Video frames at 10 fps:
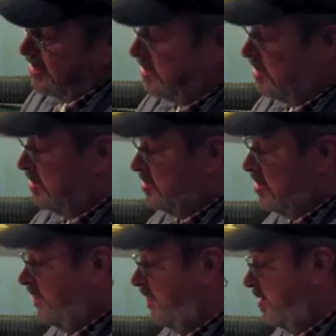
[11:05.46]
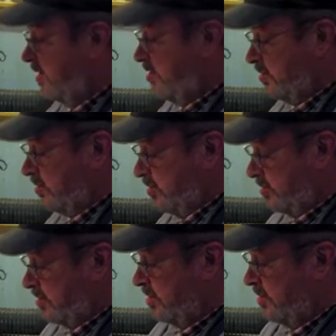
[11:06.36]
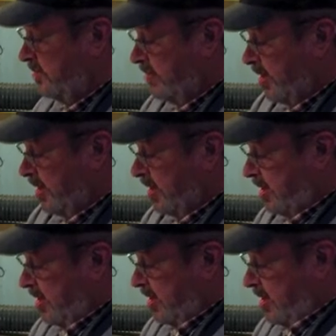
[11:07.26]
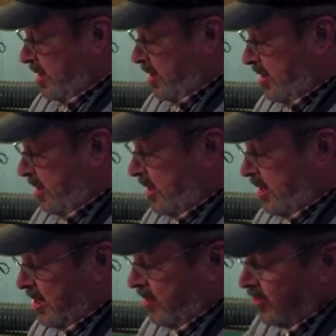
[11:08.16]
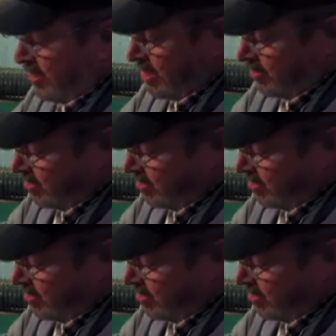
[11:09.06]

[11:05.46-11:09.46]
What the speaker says: So far so good. And I will now